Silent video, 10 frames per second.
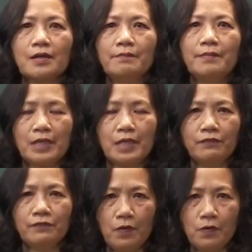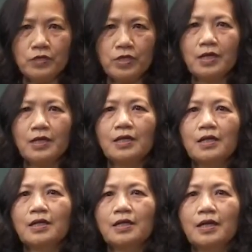make a folder
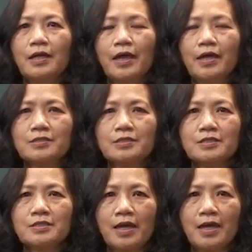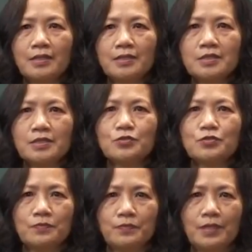and send it
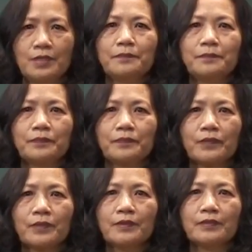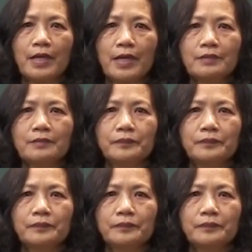to me. Okay?